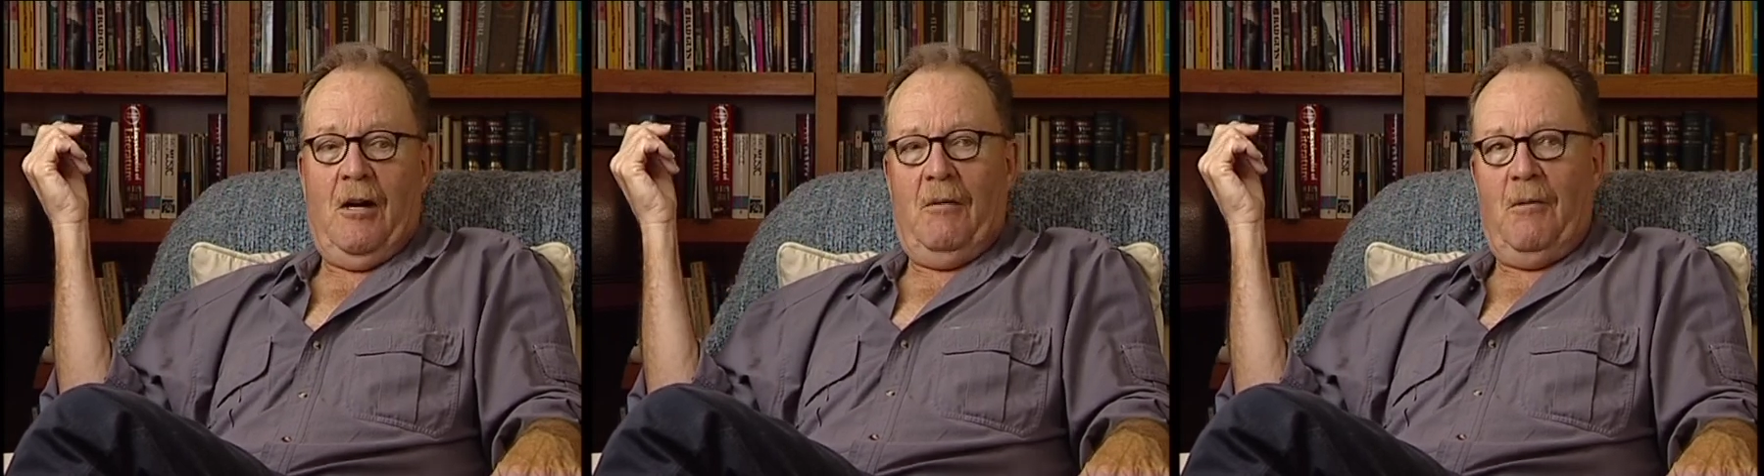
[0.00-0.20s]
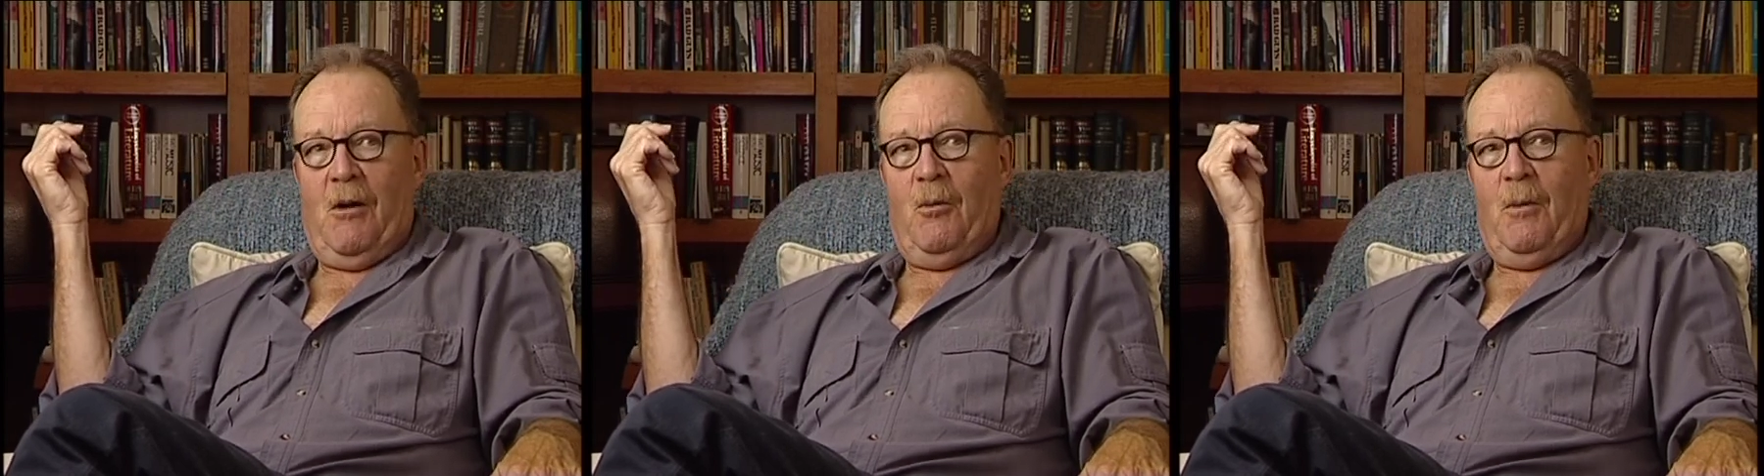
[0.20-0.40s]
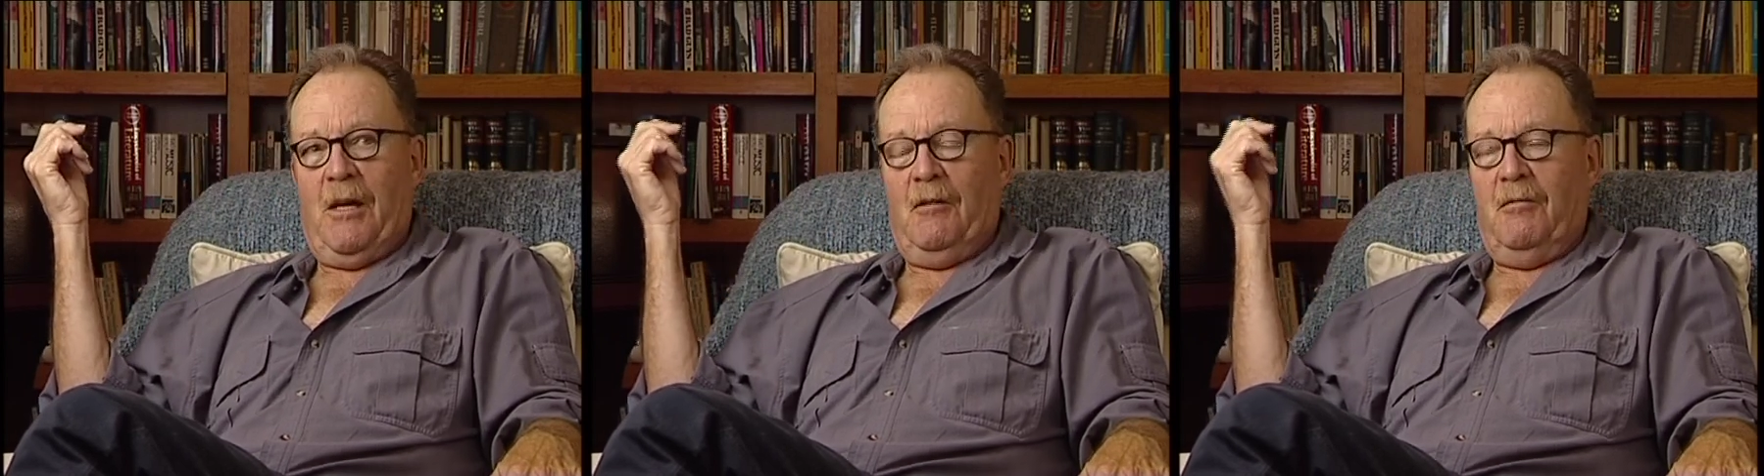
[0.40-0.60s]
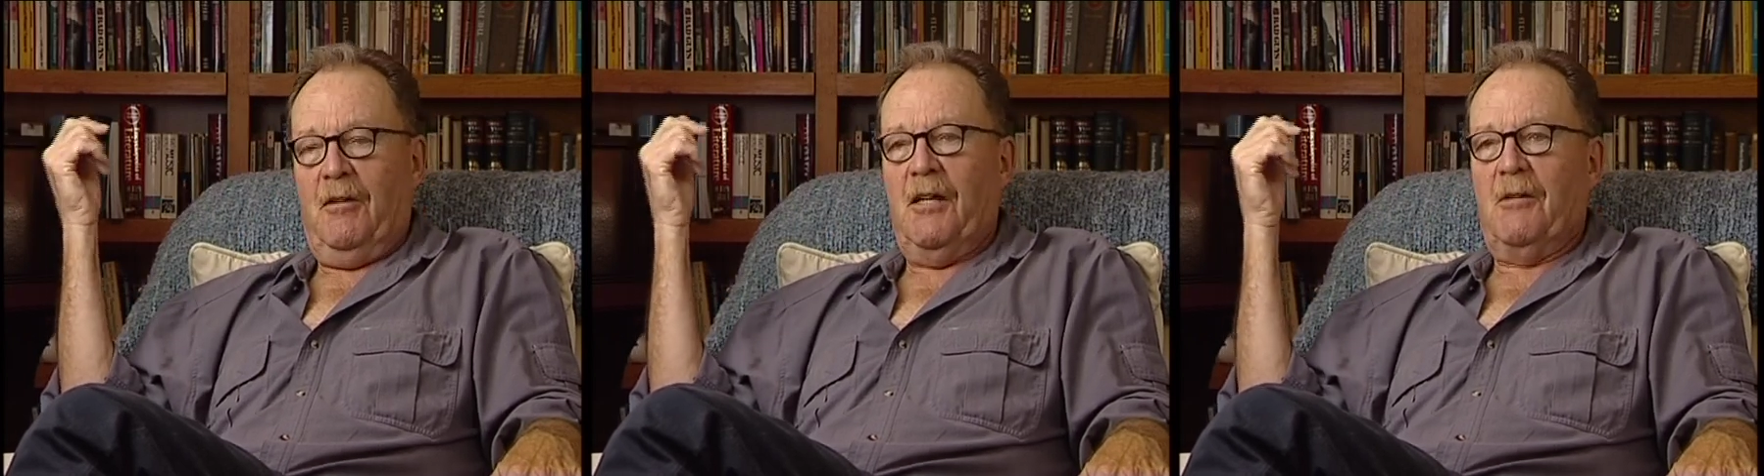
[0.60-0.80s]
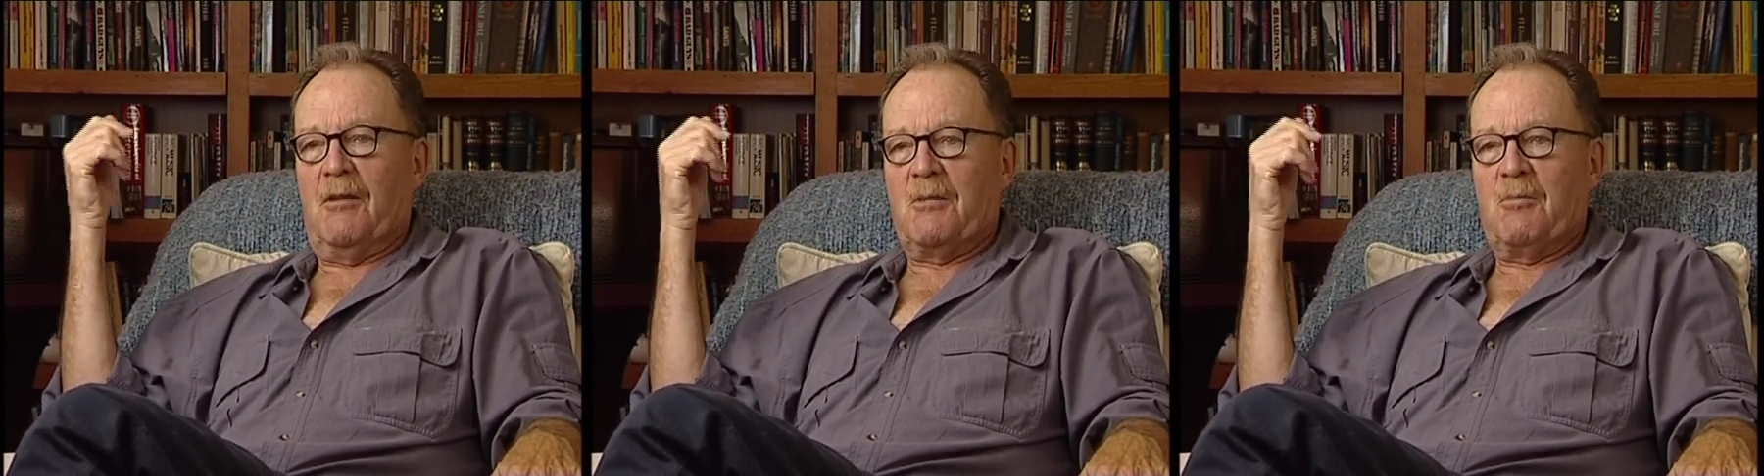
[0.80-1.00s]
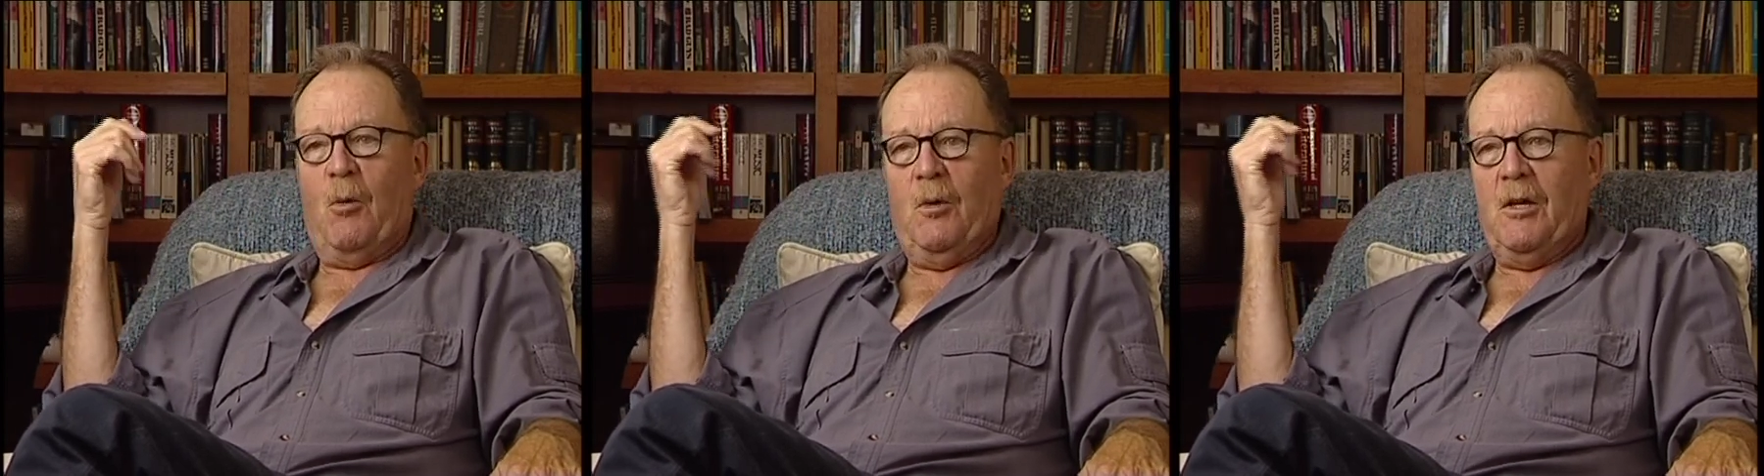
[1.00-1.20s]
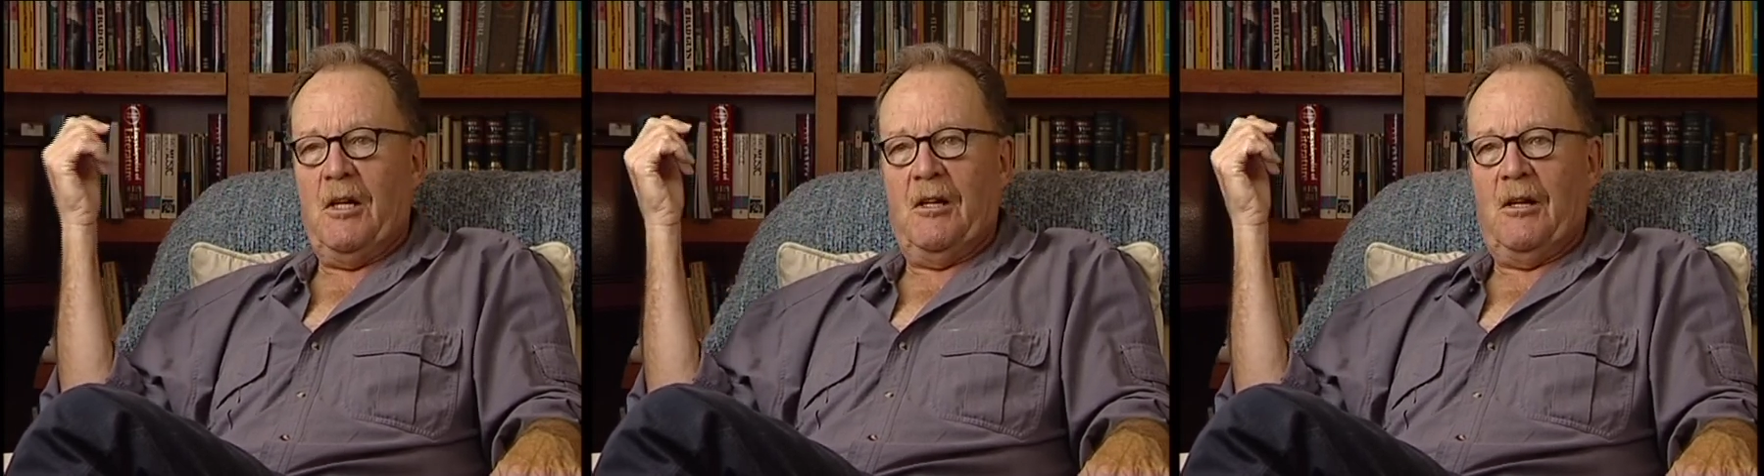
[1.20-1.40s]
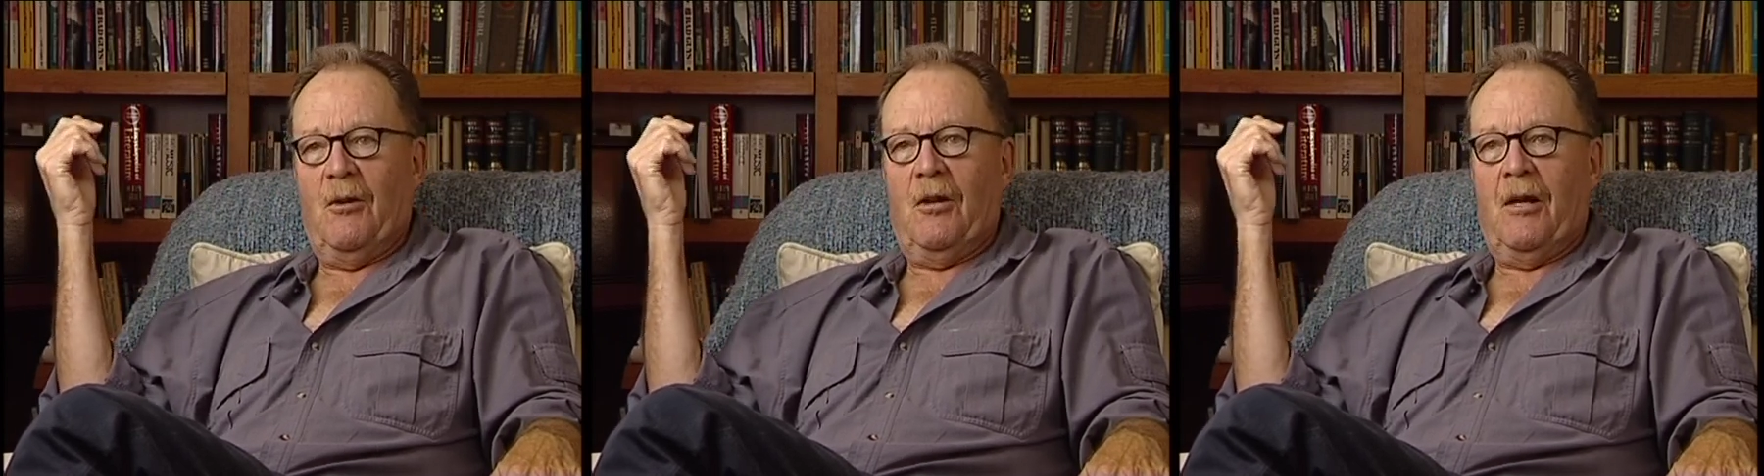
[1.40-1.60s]
They were making fun of us, but we
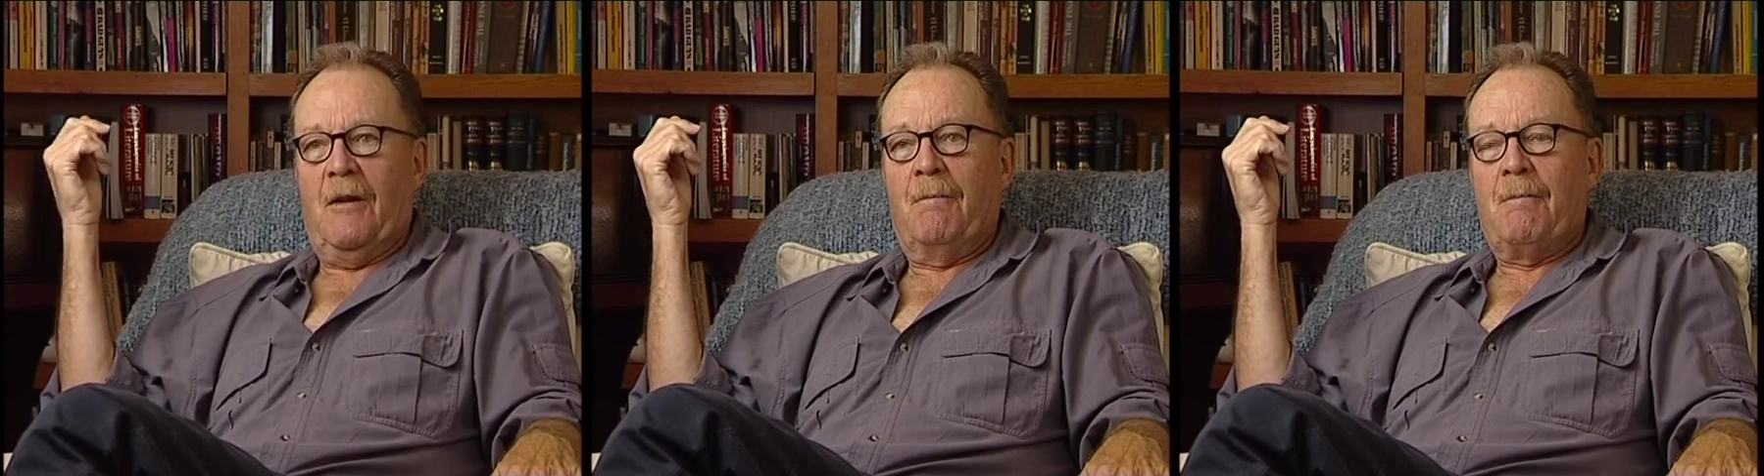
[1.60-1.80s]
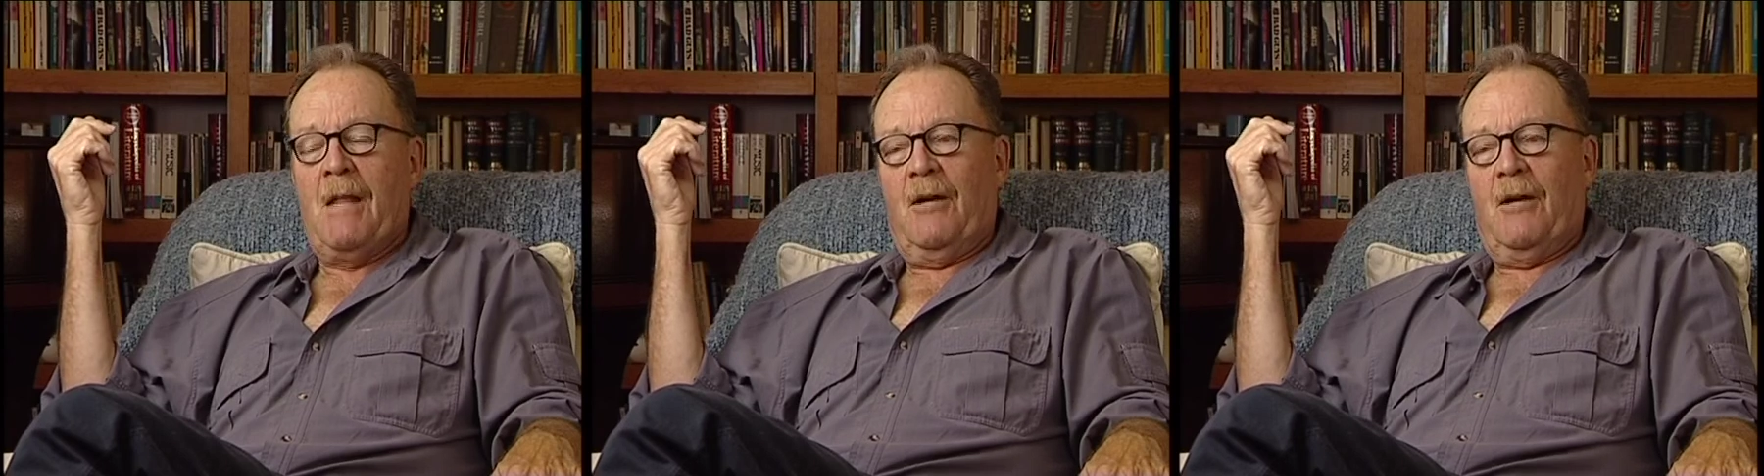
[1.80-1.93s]
didn't know that.